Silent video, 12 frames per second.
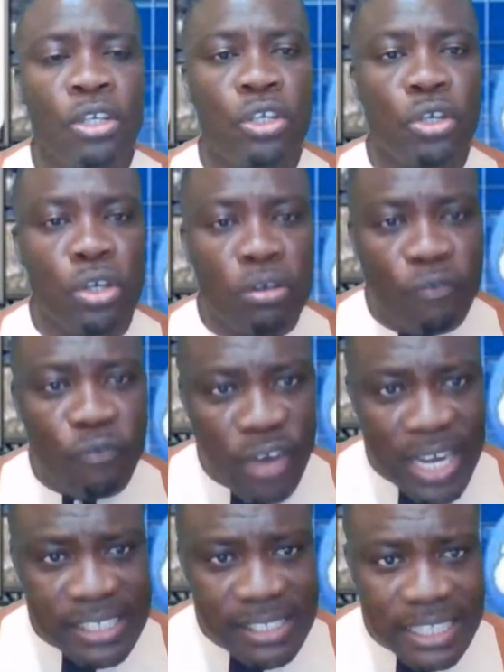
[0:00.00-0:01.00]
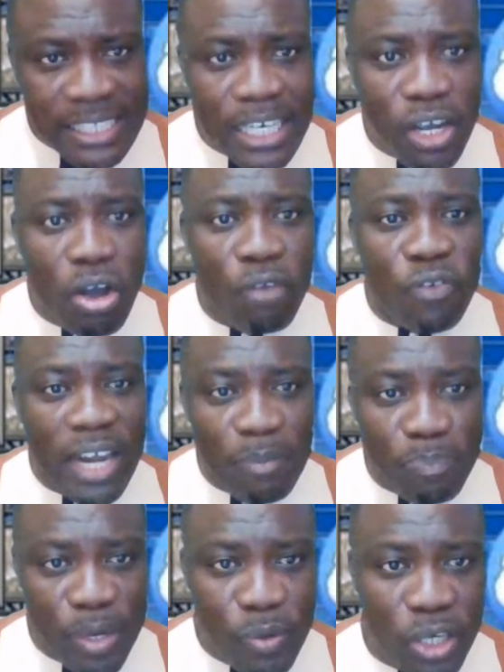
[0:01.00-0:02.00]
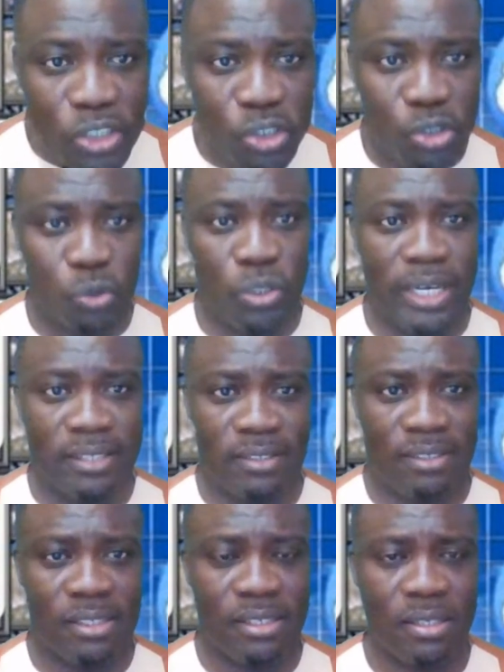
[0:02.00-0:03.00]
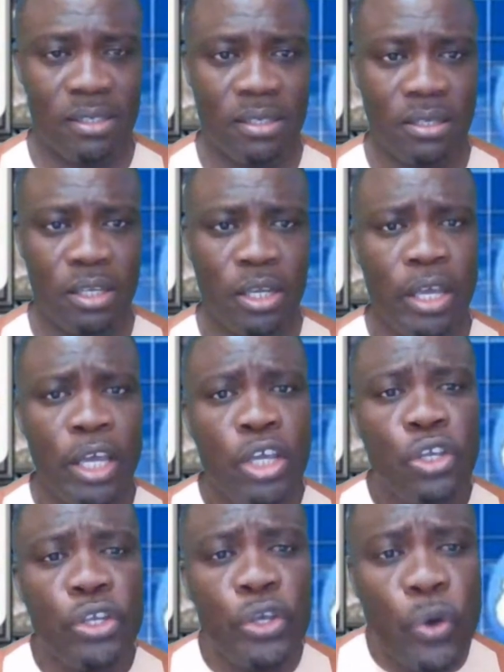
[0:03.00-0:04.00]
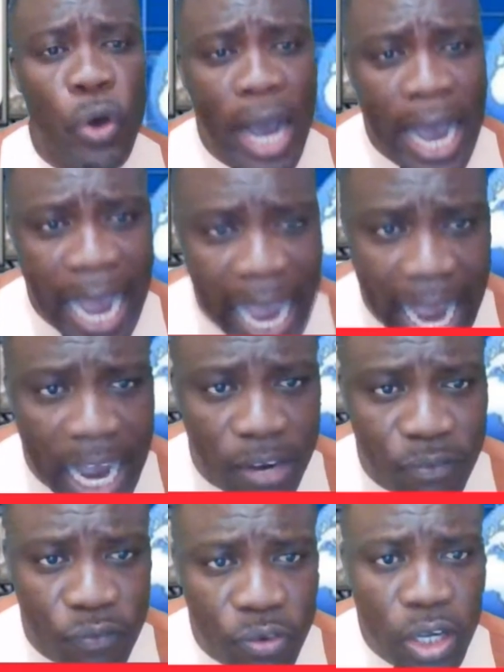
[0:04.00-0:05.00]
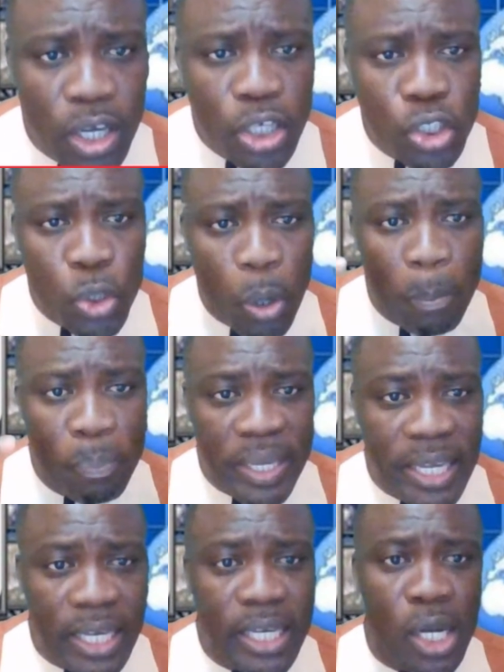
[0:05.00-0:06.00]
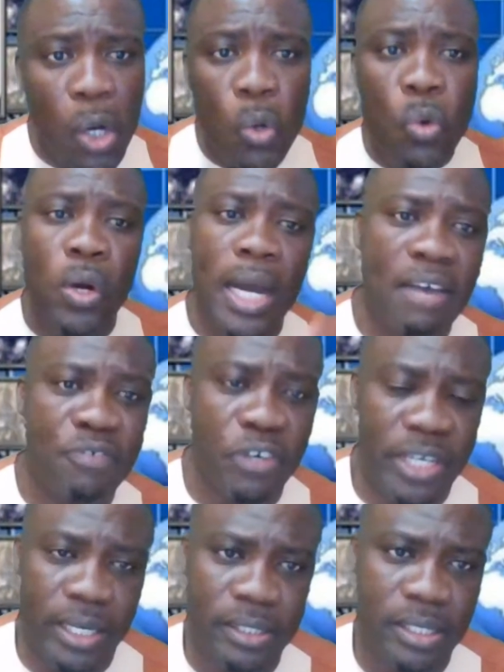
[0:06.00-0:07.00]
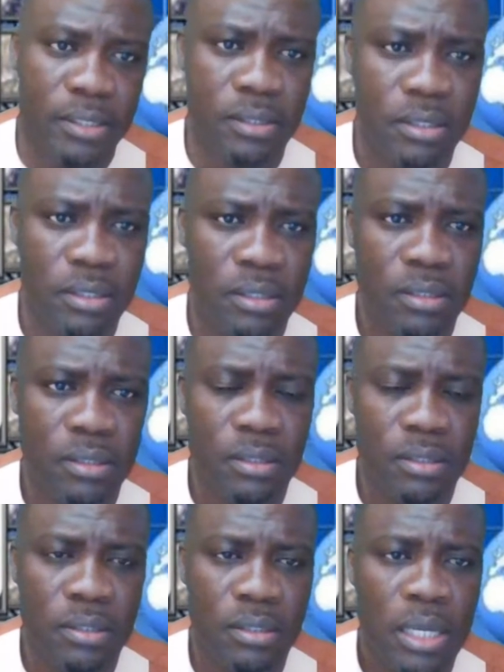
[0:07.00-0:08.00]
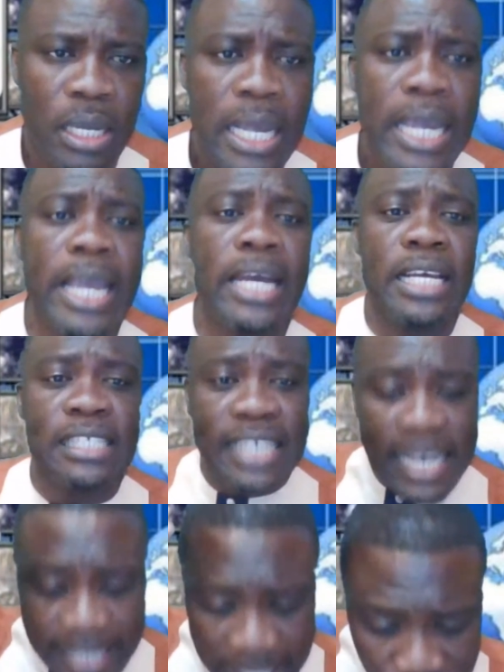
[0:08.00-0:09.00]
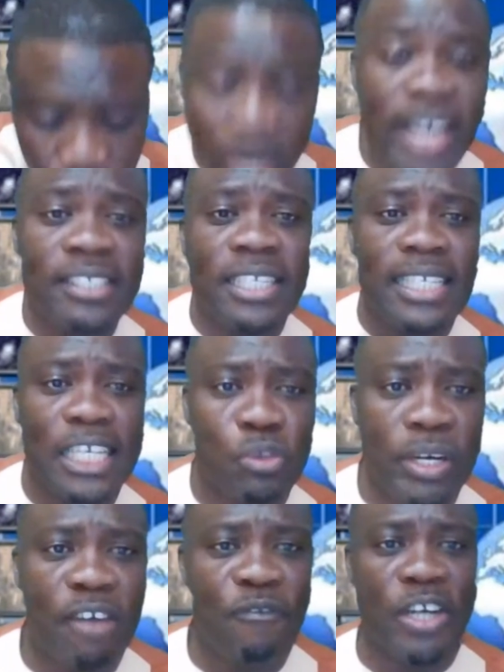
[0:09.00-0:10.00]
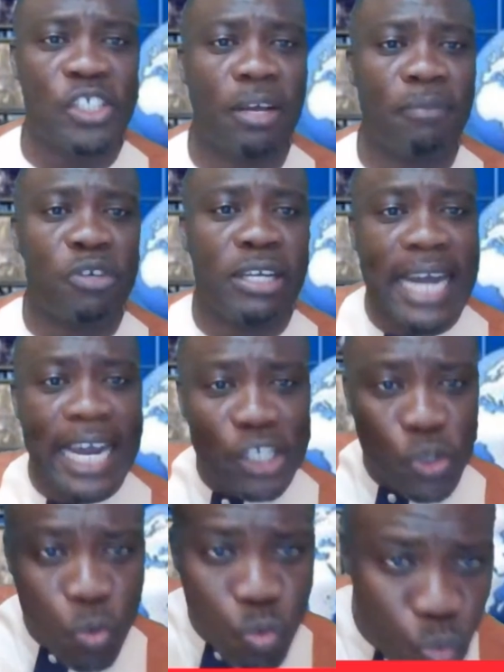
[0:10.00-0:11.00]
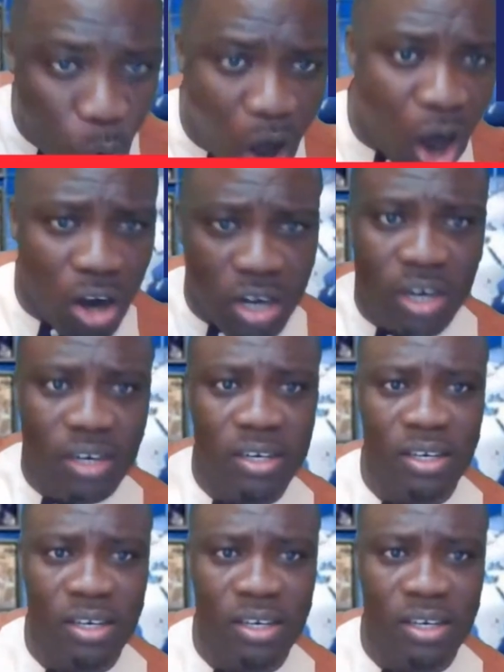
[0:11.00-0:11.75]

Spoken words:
University of Liberia students, you have to be your own advocate. It is a disgrace in the 21st century that you walk